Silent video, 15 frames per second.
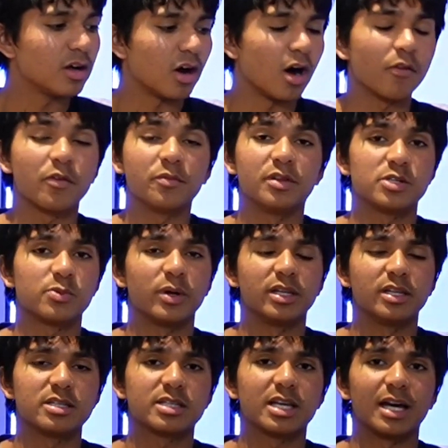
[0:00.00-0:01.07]
I've gotten this win in
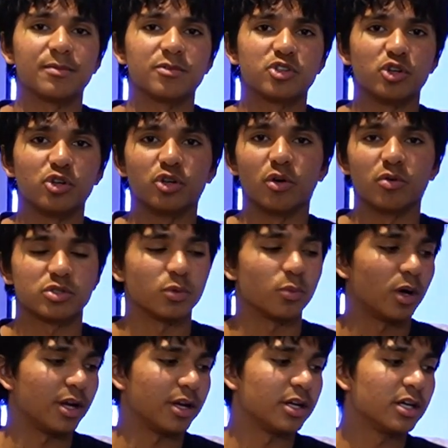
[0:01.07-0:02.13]
this game
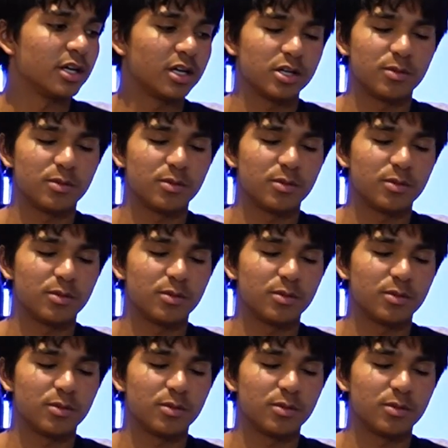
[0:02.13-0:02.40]
2-1,